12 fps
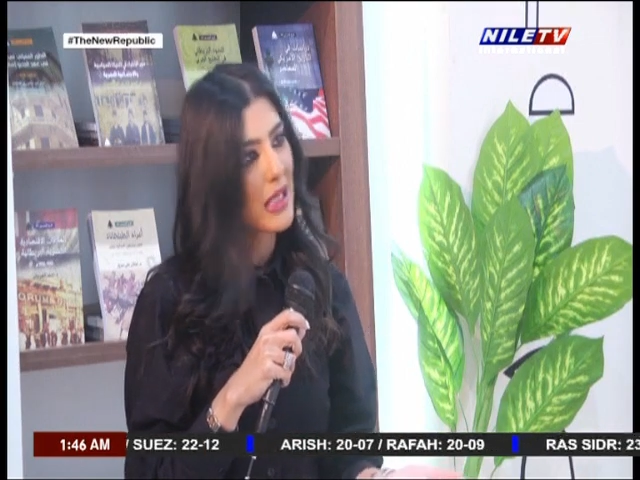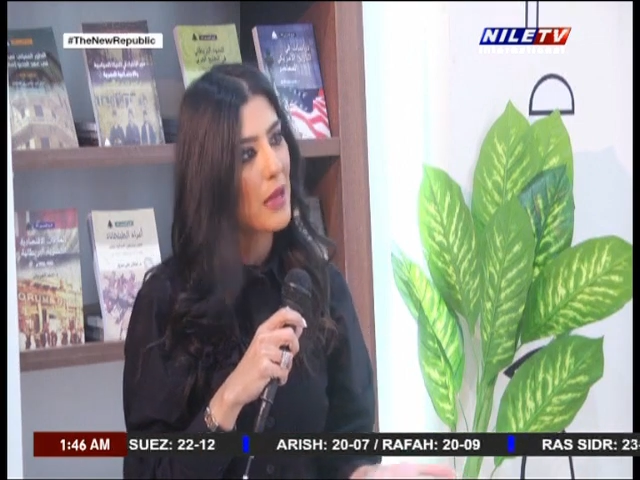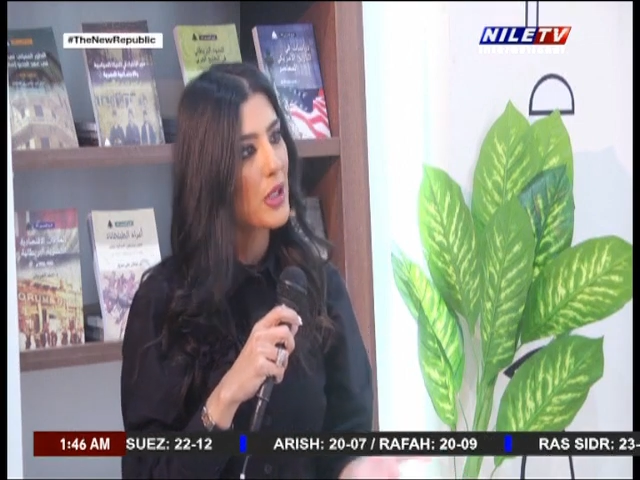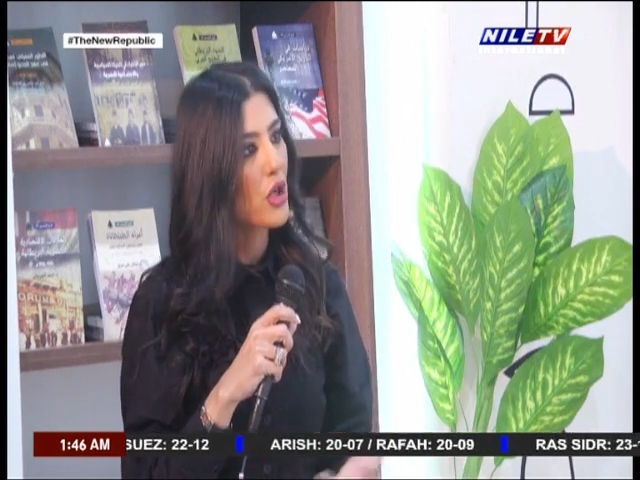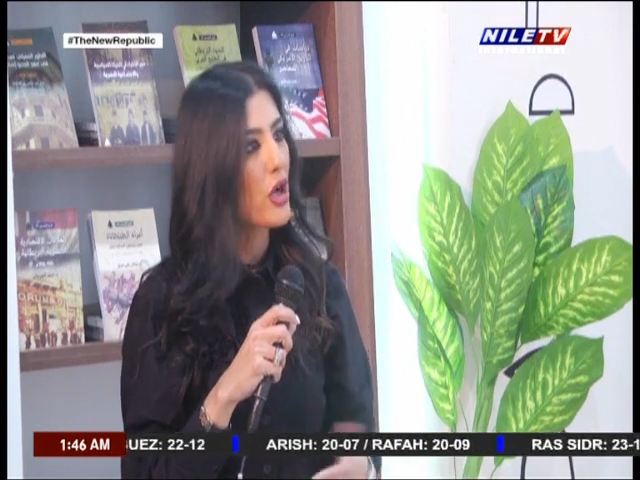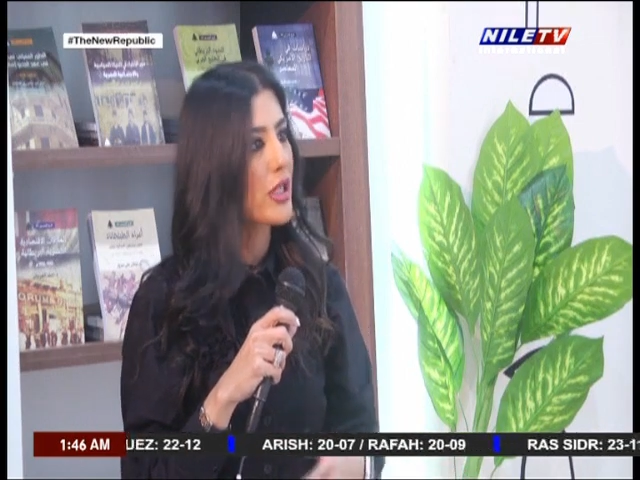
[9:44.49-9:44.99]

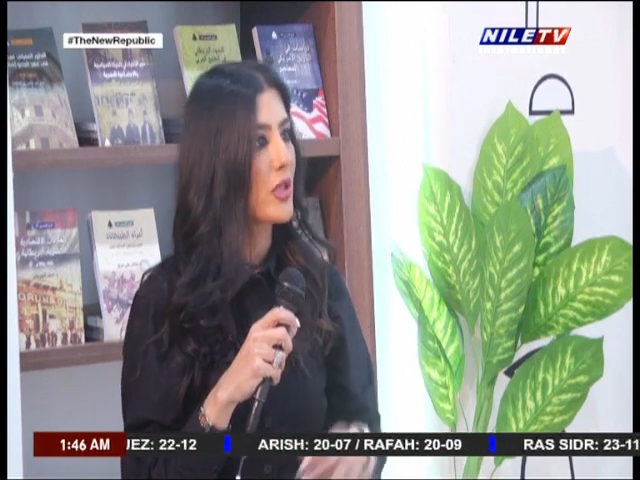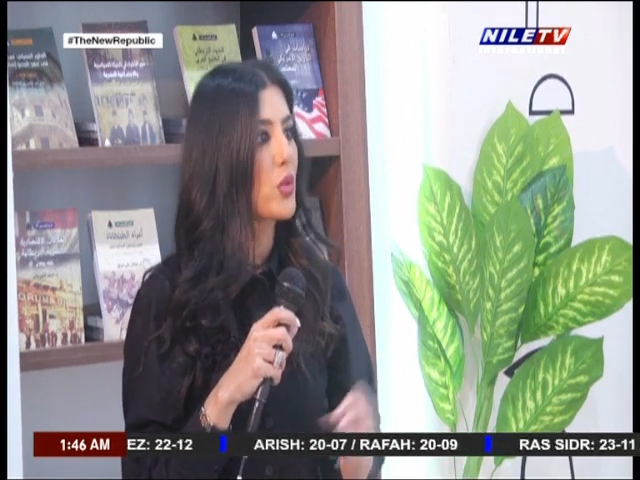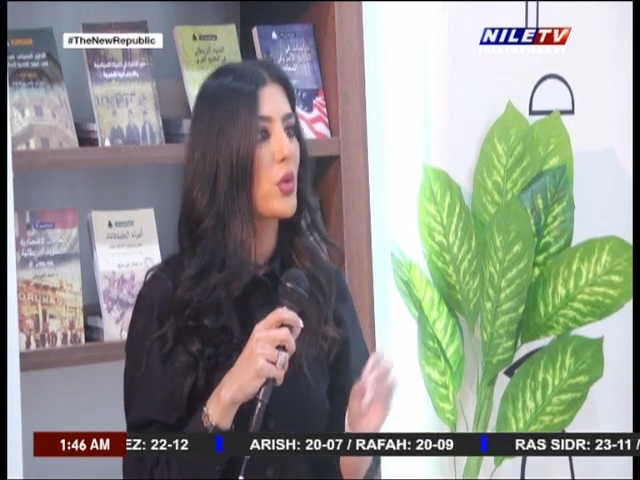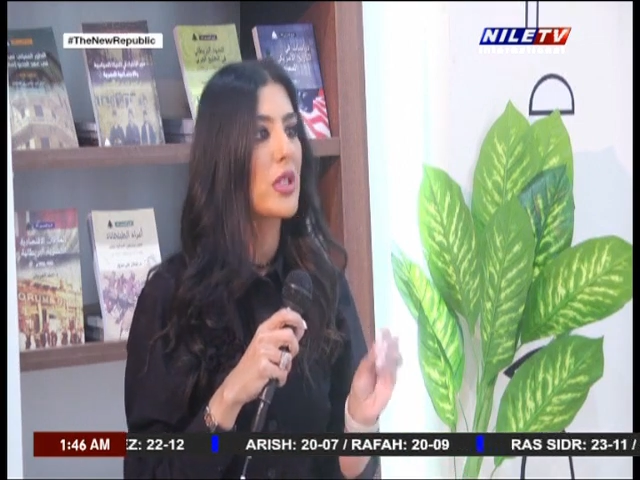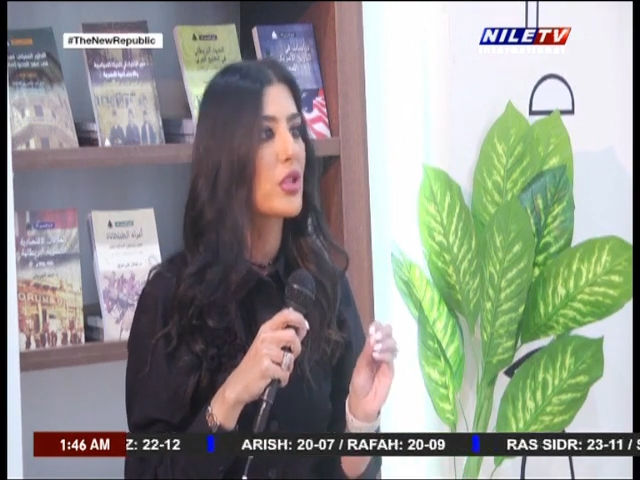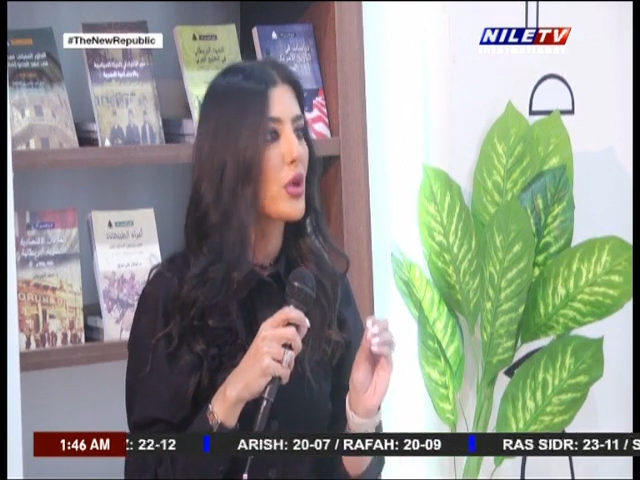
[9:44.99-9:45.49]
seminars
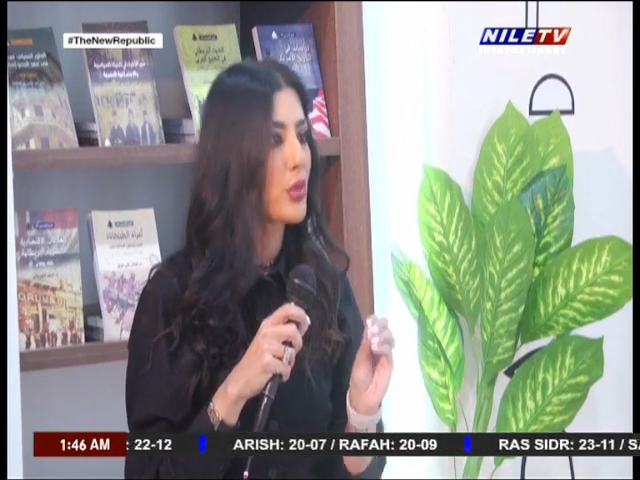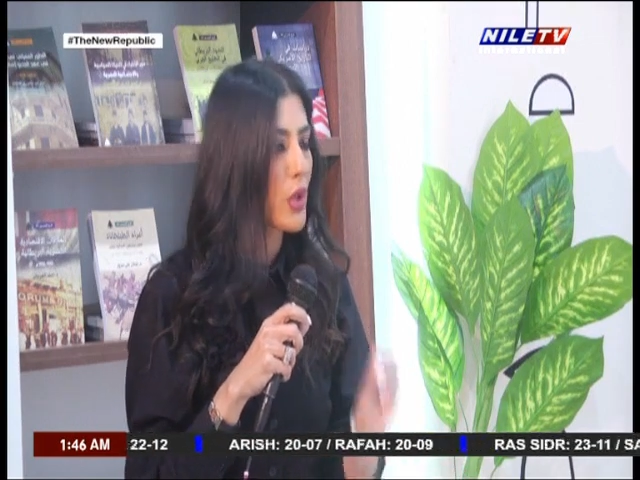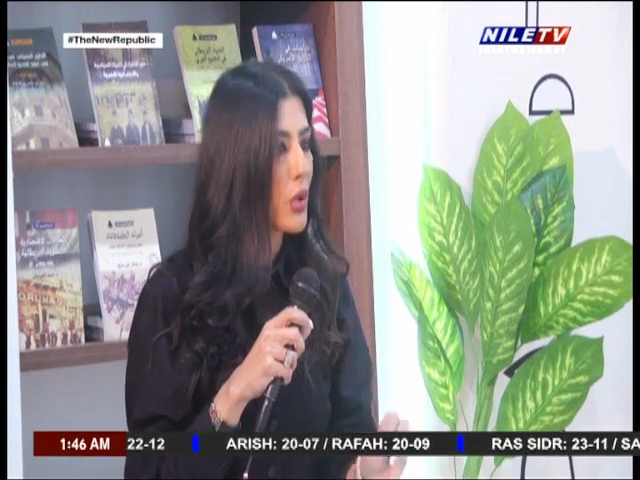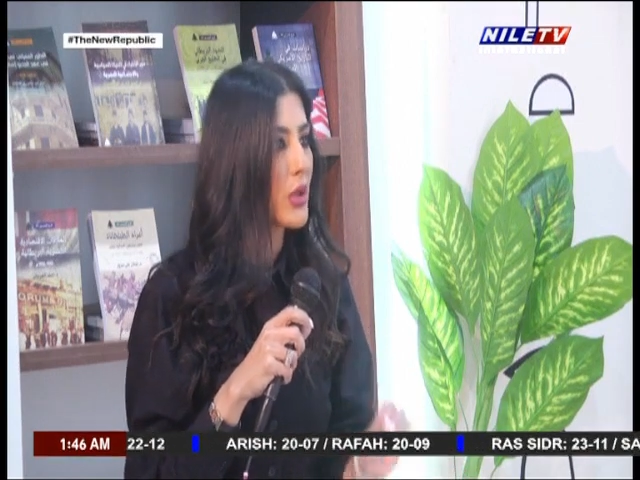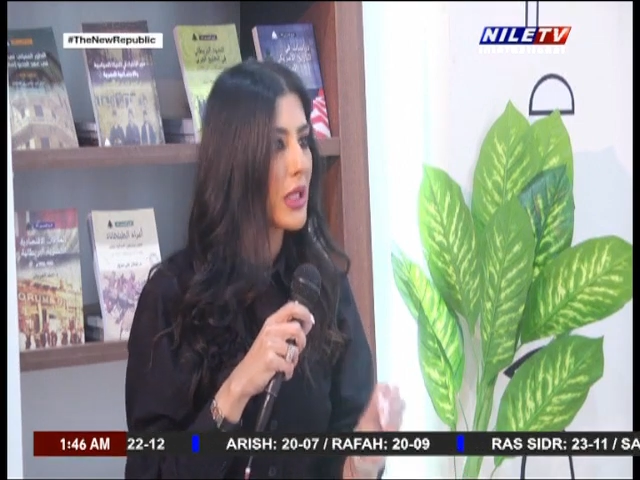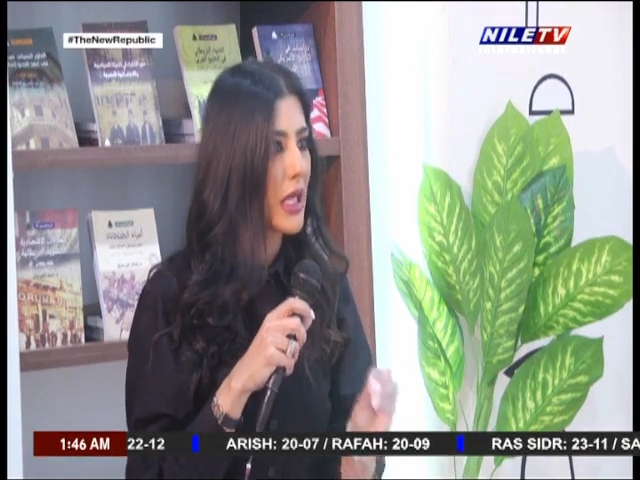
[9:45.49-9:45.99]
and what's your
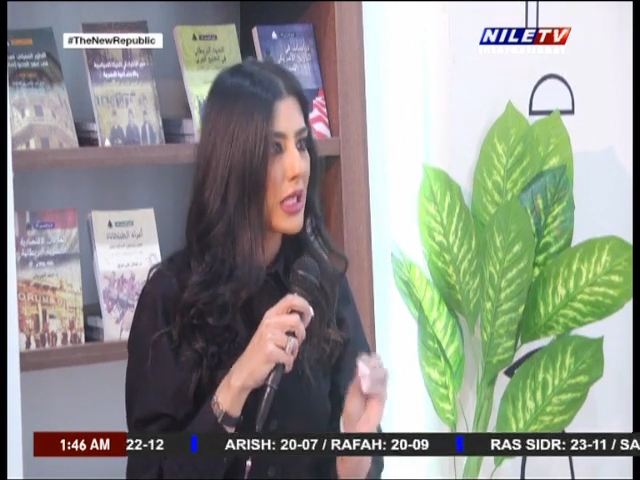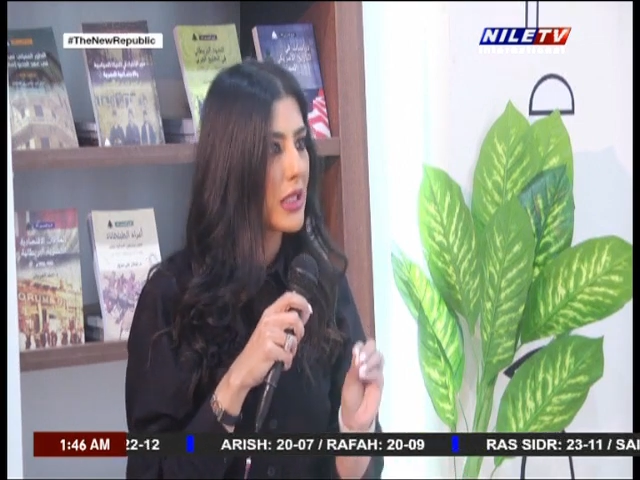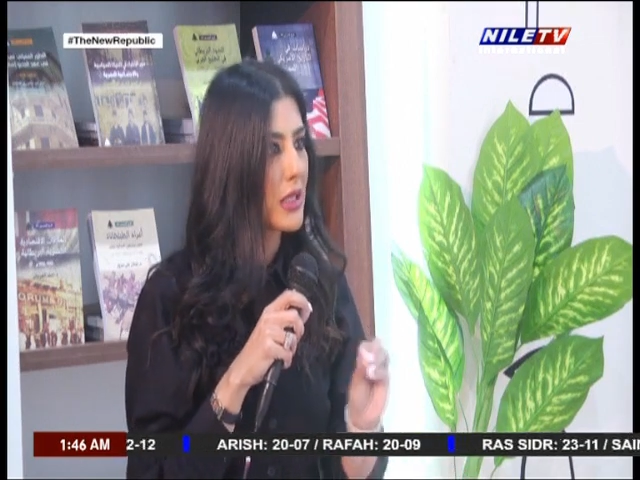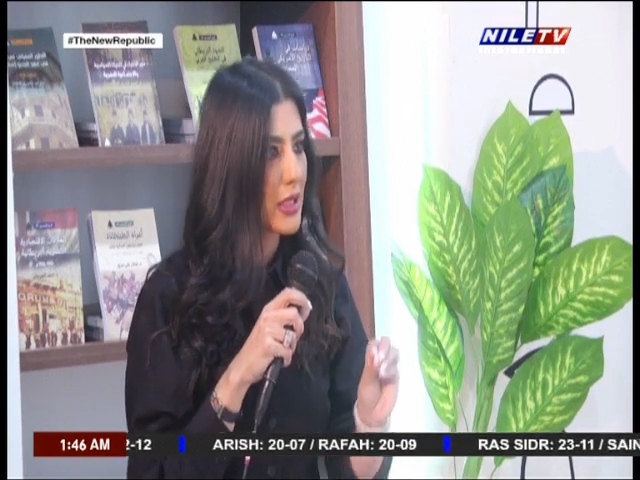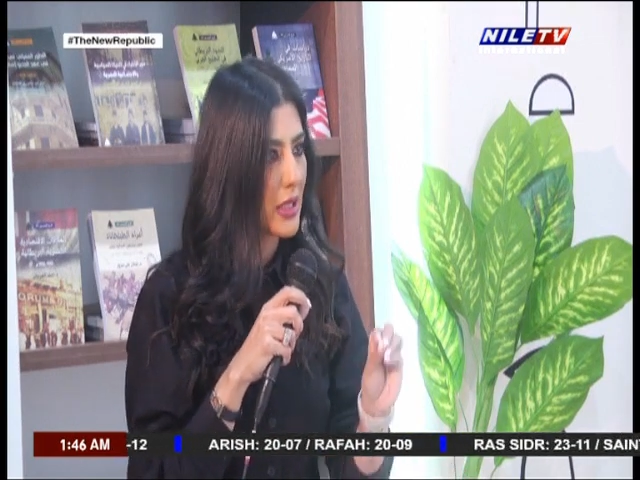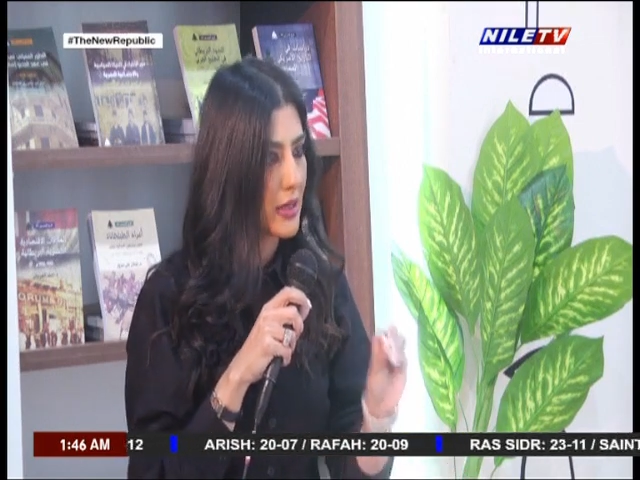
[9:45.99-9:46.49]
role in
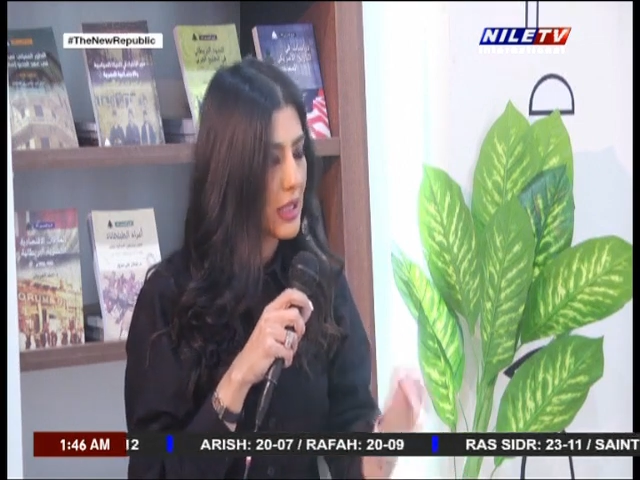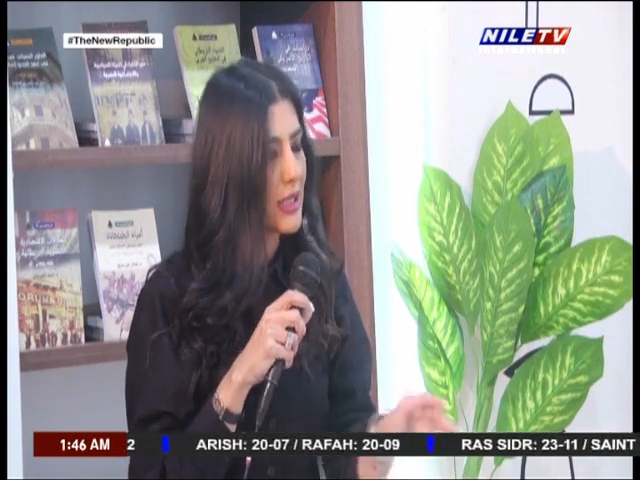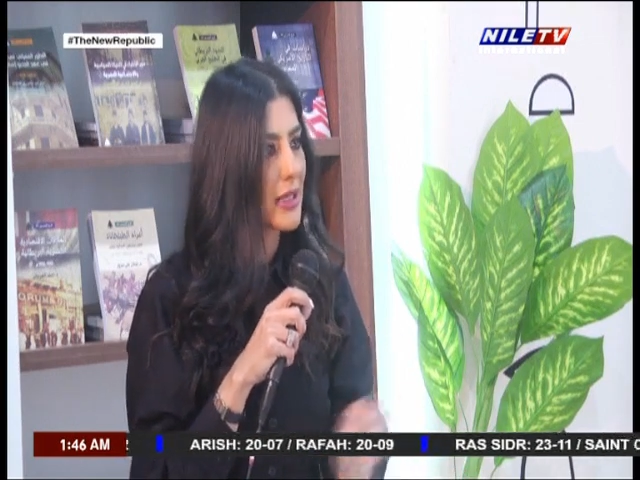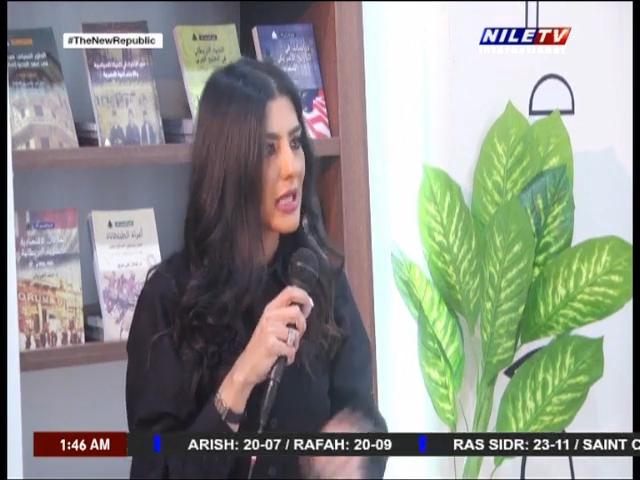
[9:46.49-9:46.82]
these